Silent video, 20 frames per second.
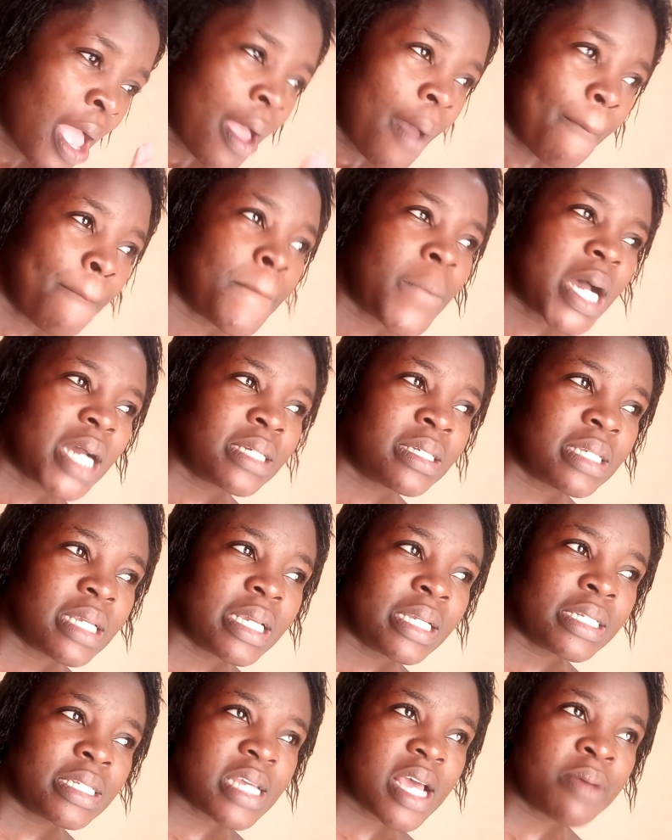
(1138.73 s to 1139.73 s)
But
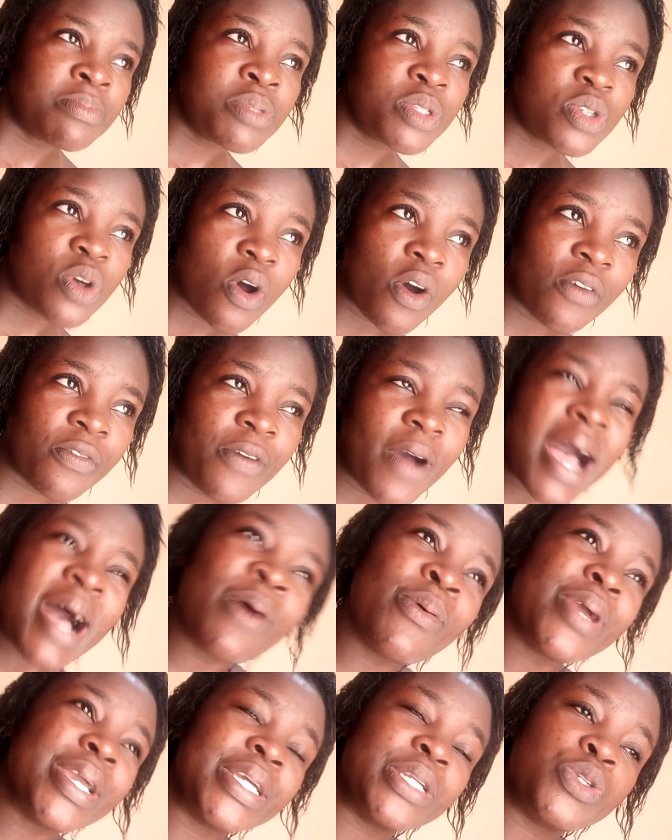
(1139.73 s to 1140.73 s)
in terms of
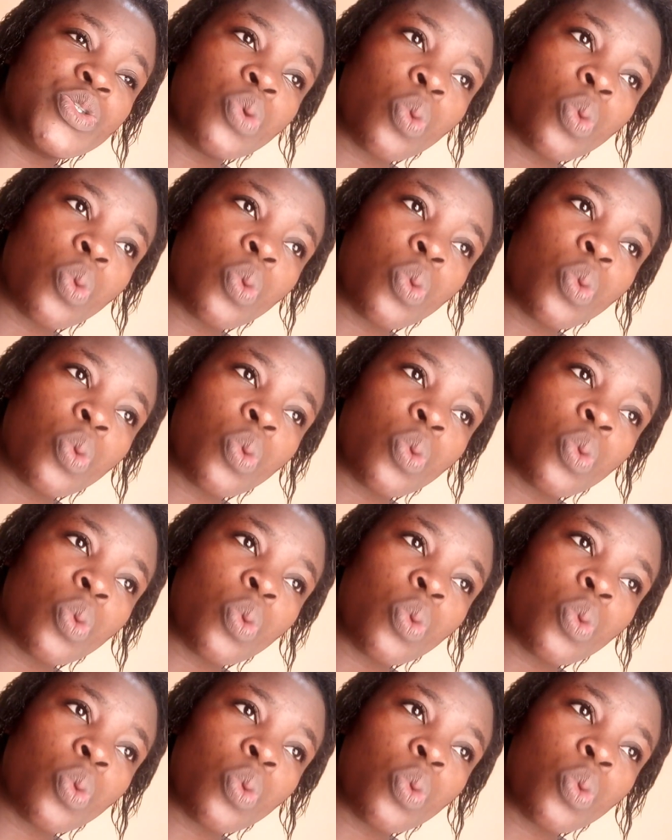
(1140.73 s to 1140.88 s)
how it